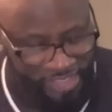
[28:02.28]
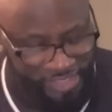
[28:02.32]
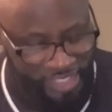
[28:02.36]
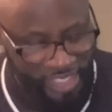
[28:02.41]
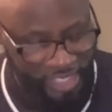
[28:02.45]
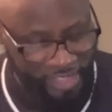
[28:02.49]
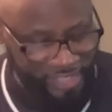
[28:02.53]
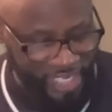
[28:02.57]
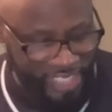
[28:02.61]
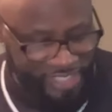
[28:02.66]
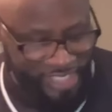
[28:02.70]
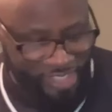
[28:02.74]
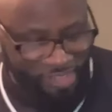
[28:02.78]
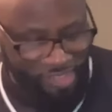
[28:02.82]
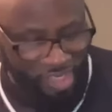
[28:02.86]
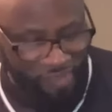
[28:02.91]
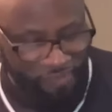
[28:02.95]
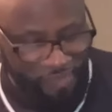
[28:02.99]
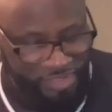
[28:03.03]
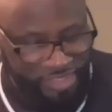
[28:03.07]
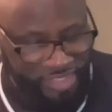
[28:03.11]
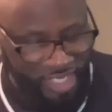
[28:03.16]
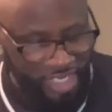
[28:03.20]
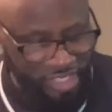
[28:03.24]
he said, that's the
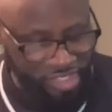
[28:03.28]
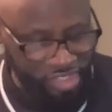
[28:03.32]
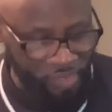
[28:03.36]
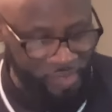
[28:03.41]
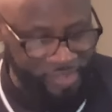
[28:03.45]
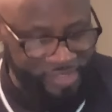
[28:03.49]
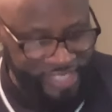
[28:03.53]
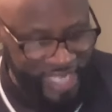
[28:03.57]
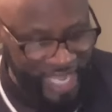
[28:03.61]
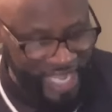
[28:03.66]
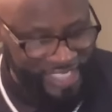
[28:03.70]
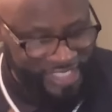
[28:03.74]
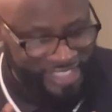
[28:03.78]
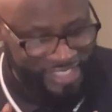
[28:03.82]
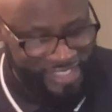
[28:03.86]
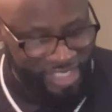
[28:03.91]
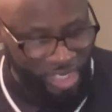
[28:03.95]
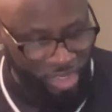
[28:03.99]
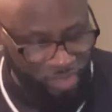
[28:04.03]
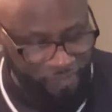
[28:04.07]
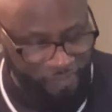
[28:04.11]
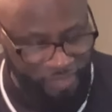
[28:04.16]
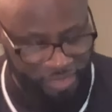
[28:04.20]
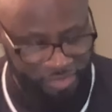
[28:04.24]
level, say, you know, that
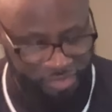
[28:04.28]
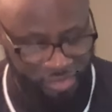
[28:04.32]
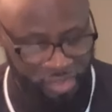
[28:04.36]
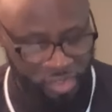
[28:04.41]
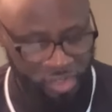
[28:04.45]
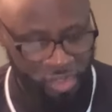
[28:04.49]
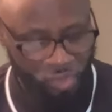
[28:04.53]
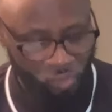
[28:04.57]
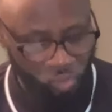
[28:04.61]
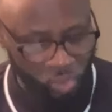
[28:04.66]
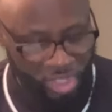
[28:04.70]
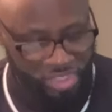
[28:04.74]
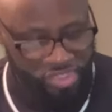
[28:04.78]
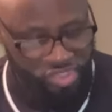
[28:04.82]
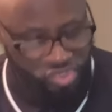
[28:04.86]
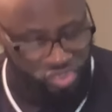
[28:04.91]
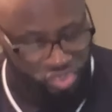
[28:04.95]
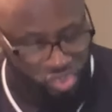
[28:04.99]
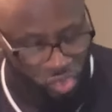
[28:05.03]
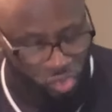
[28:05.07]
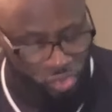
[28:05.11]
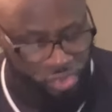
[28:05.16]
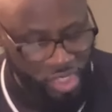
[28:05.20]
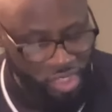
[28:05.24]
servant, which
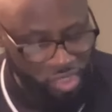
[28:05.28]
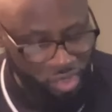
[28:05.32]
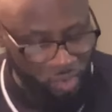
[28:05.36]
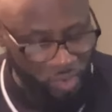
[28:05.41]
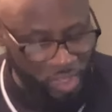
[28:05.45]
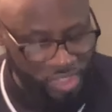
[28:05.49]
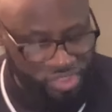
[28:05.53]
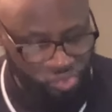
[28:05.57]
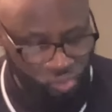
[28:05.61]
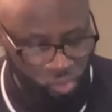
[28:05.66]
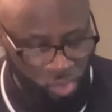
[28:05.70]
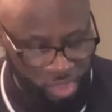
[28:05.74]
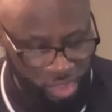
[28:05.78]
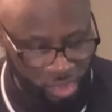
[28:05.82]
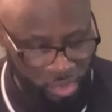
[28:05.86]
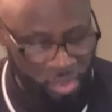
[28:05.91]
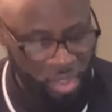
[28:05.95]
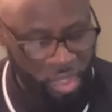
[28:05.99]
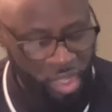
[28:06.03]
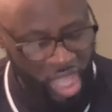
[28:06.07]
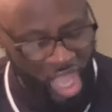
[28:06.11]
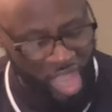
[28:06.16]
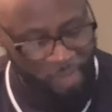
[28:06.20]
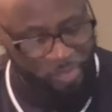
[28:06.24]
knew the Lord's
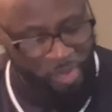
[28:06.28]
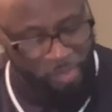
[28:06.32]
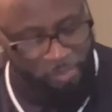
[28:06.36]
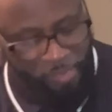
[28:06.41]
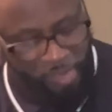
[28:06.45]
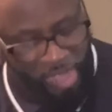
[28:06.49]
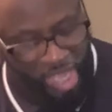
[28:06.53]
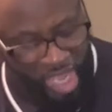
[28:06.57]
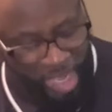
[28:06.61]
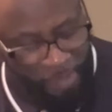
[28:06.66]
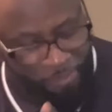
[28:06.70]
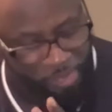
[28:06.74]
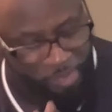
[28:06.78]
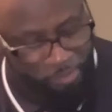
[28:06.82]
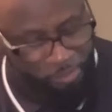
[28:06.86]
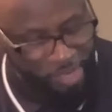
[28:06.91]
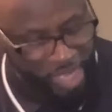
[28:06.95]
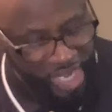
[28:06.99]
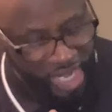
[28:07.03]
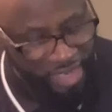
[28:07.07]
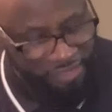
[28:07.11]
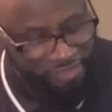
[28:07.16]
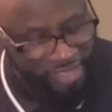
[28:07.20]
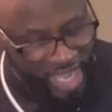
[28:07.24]
will and, and
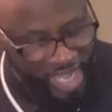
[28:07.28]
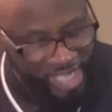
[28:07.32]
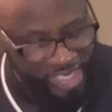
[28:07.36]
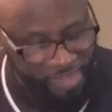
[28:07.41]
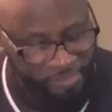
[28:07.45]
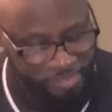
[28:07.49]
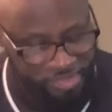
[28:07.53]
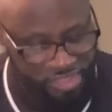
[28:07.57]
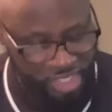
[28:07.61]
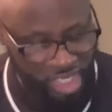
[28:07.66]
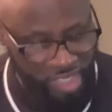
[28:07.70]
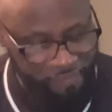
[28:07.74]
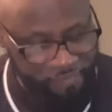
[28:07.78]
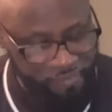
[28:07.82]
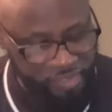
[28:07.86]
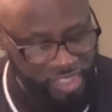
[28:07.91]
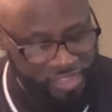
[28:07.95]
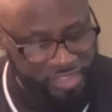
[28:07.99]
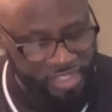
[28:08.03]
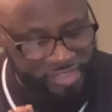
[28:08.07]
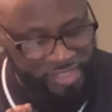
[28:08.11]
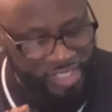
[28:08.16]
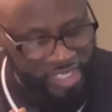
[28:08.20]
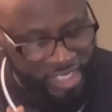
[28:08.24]
prepared not himself,
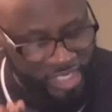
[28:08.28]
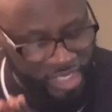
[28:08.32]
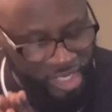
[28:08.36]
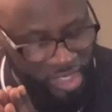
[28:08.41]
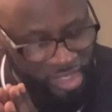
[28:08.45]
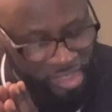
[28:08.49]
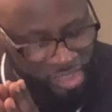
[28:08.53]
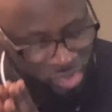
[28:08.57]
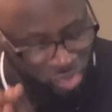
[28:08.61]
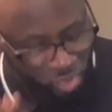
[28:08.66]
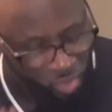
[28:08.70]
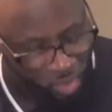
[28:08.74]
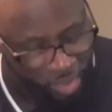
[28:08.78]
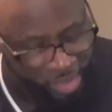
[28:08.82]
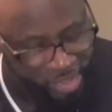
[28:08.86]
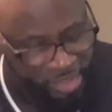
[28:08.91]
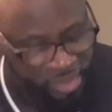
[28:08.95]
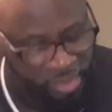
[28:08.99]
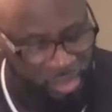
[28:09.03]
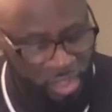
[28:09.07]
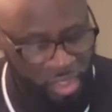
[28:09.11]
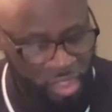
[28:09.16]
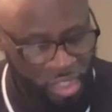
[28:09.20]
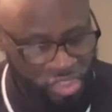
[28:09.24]
neither did
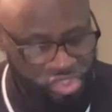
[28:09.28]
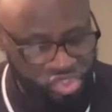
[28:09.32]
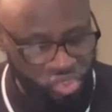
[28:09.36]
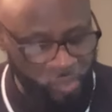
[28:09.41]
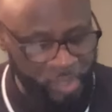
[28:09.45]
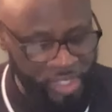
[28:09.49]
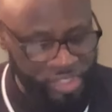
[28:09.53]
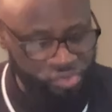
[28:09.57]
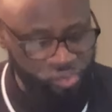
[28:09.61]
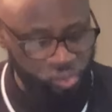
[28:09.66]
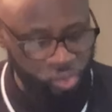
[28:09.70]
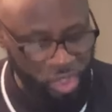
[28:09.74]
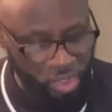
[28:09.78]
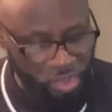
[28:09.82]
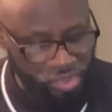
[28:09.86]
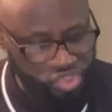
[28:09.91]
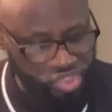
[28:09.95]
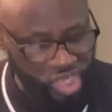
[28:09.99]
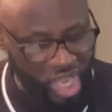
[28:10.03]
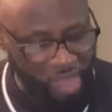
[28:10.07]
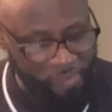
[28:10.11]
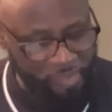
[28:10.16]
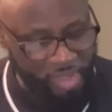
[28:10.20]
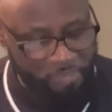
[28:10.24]
according to his will,
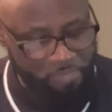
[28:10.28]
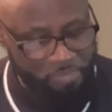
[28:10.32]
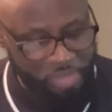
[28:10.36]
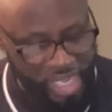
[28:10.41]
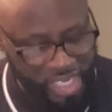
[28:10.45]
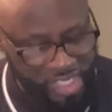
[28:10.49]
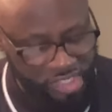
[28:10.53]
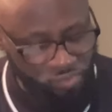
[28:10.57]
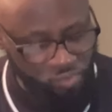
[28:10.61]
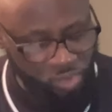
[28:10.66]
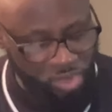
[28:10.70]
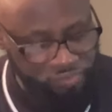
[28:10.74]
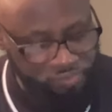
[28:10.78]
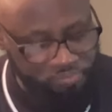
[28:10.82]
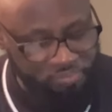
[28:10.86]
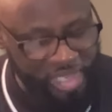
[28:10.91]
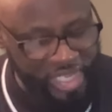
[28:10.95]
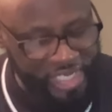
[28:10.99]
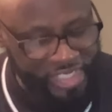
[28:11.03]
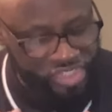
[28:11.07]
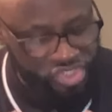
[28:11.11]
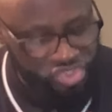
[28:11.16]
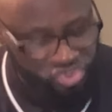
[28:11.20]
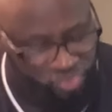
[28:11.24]
shall be beaten with
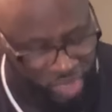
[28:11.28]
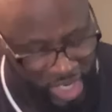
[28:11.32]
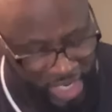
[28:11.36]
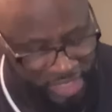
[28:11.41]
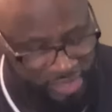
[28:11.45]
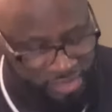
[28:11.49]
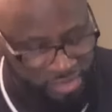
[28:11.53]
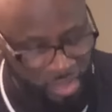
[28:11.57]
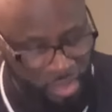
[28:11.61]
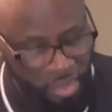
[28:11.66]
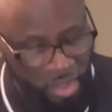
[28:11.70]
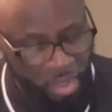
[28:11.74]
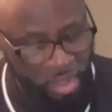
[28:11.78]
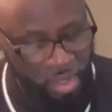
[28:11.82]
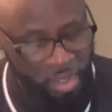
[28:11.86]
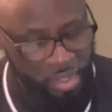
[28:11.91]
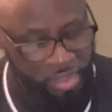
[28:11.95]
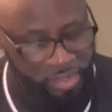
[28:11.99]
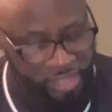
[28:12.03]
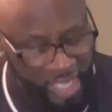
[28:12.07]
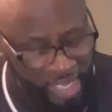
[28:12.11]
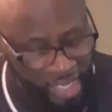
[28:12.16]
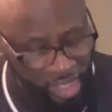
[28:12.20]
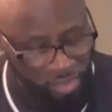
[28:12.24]
many stripes.
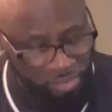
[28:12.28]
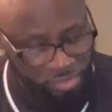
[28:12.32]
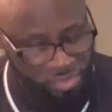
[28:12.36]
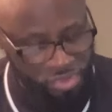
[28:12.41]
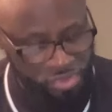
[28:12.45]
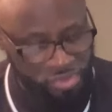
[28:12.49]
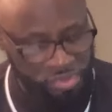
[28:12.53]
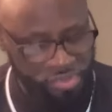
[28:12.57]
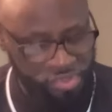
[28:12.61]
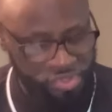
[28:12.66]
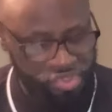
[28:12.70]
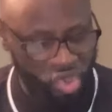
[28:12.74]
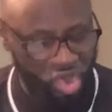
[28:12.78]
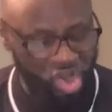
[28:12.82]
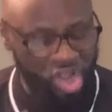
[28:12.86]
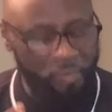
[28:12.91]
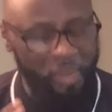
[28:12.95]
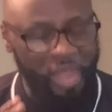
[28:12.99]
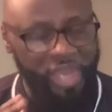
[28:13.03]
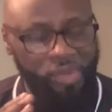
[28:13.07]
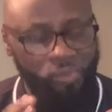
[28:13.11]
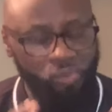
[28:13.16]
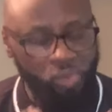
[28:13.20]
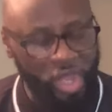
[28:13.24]
Now, talk
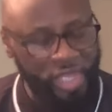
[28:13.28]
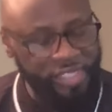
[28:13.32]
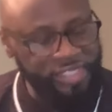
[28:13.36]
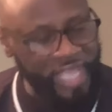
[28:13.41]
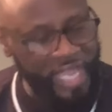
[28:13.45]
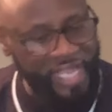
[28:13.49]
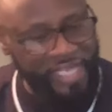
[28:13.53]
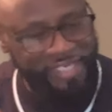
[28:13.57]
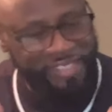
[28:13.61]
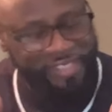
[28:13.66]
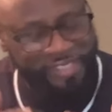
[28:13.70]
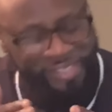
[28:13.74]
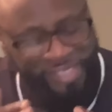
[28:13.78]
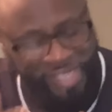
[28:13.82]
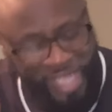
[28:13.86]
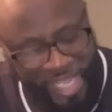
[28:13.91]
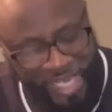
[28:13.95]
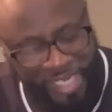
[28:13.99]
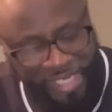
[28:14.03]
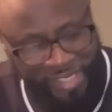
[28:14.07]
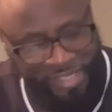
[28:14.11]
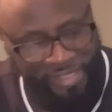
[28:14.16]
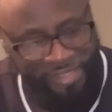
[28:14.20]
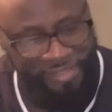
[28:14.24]
about the one that
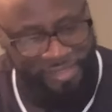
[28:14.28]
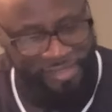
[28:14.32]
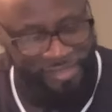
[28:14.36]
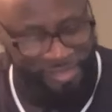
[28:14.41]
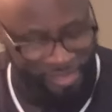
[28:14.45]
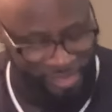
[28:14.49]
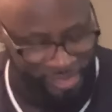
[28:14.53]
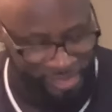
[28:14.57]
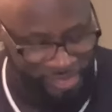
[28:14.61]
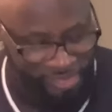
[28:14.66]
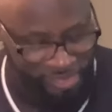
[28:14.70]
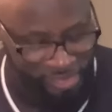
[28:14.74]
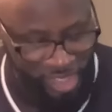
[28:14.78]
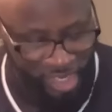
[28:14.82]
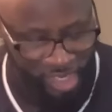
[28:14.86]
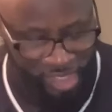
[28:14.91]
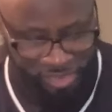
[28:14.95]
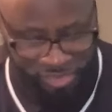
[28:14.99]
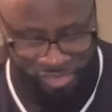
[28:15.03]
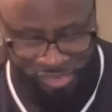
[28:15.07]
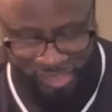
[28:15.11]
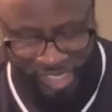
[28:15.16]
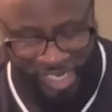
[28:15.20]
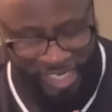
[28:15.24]
didn't,
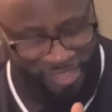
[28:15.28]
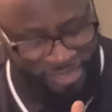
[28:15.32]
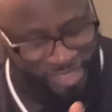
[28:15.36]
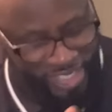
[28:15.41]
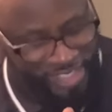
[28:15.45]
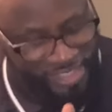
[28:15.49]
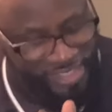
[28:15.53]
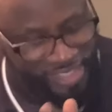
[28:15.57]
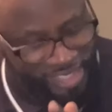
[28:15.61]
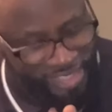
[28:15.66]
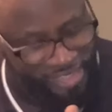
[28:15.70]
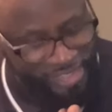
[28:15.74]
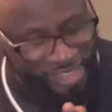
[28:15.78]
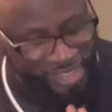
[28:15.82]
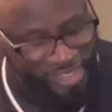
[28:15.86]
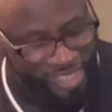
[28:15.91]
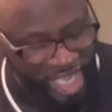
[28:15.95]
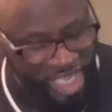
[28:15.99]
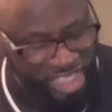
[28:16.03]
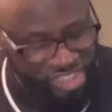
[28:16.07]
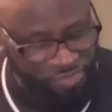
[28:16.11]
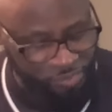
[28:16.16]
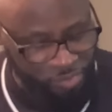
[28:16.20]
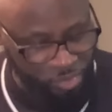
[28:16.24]
uh, that didn't hear the
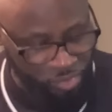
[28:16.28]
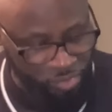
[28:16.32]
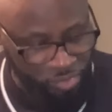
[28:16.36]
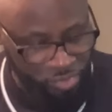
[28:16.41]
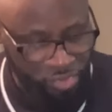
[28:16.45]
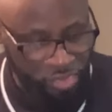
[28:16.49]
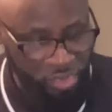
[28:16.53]
gospel